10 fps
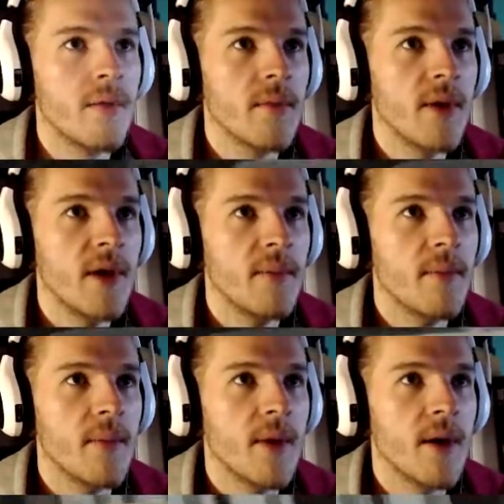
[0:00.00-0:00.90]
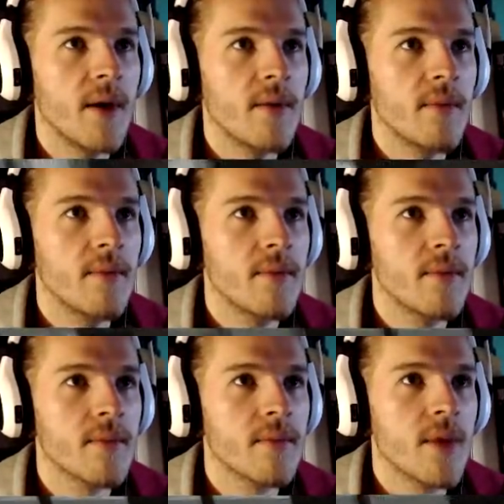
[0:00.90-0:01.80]
hey mom.
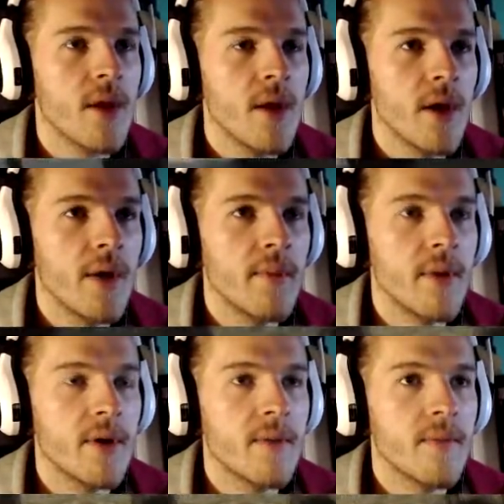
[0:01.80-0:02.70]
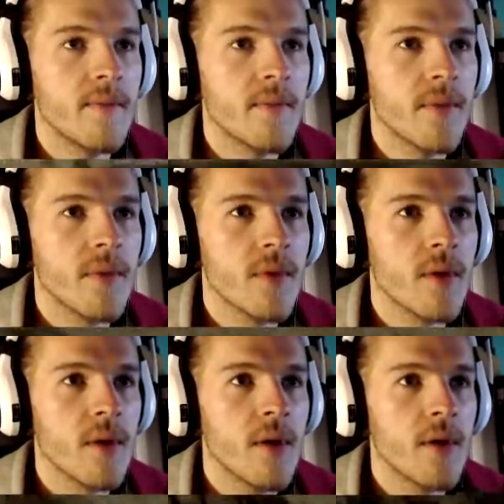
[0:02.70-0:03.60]
Hey mom.
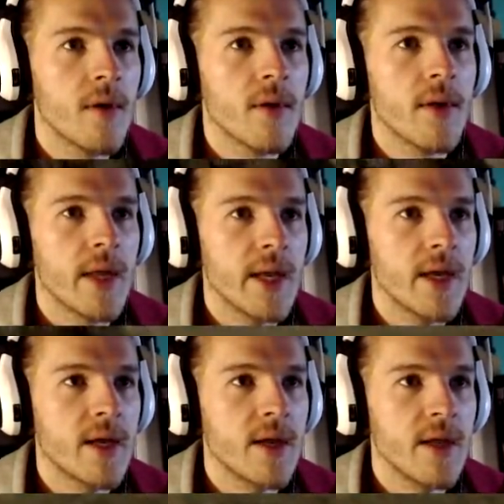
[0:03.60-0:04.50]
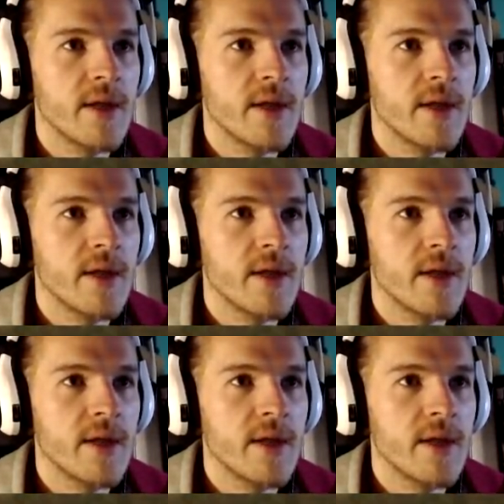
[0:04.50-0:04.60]
Can I kill